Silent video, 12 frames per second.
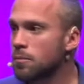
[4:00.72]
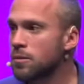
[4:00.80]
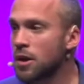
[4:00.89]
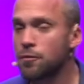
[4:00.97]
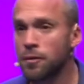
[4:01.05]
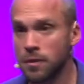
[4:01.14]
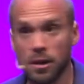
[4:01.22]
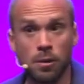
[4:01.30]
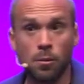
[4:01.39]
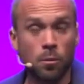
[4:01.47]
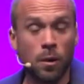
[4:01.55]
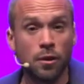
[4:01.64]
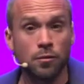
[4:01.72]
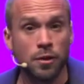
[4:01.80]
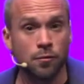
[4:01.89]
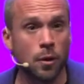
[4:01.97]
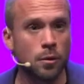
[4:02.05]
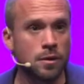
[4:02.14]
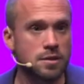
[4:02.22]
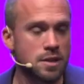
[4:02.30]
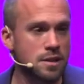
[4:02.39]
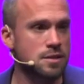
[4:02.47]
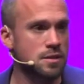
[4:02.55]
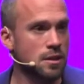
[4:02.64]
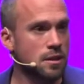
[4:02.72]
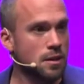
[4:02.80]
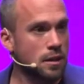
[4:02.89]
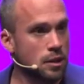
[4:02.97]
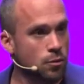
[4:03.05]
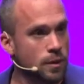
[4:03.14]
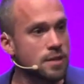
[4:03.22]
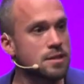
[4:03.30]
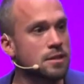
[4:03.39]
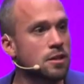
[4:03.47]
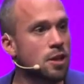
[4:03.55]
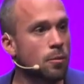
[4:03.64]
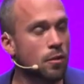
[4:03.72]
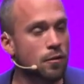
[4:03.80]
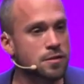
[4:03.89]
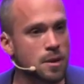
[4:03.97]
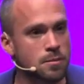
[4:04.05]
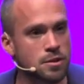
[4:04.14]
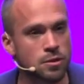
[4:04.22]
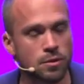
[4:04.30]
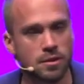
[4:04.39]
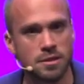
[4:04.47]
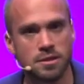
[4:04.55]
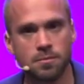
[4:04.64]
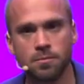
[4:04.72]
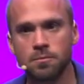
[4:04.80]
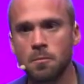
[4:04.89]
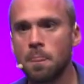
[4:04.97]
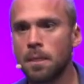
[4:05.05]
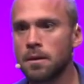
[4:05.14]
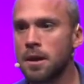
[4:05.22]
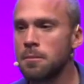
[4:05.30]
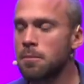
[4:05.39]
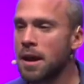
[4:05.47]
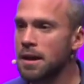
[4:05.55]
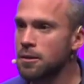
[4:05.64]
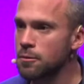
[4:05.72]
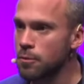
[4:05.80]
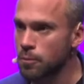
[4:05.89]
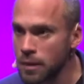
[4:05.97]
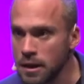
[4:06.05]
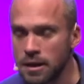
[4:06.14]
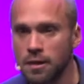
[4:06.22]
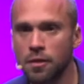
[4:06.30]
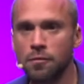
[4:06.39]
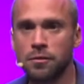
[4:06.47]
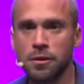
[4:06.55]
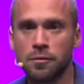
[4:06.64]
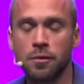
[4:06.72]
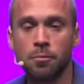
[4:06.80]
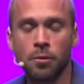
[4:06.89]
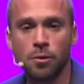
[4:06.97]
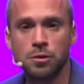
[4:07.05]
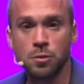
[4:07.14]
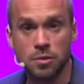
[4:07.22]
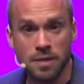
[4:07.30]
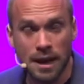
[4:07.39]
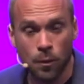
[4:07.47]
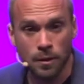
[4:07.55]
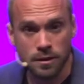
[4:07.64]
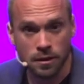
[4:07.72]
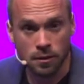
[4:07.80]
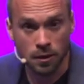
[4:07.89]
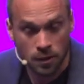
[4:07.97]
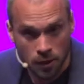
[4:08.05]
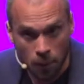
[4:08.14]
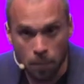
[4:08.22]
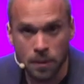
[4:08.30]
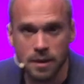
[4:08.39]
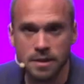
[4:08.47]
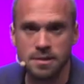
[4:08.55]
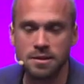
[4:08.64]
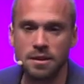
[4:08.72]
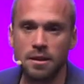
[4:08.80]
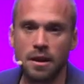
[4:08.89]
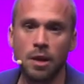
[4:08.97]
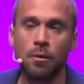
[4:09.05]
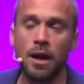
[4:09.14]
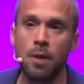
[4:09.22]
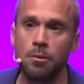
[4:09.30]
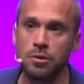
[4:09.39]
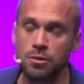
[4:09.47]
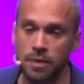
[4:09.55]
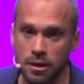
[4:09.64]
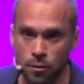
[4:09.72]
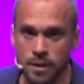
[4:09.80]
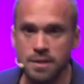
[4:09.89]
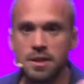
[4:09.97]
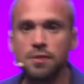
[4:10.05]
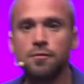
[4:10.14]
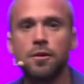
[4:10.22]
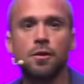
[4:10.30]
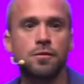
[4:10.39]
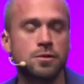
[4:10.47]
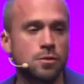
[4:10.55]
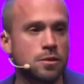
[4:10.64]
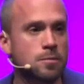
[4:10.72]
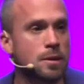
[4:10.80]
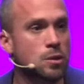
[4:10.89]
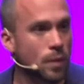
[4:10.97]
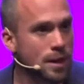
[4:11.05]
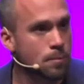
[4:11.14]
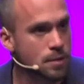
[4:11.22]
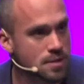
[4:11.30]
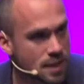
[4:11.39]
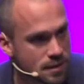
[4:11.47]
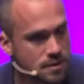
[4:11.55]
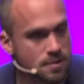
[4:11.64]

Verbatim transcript: they one of their focus is increasing the number of STEM students. They implied a really innovative approach together with the companies, and they were able to increase the inflow of students by 20%.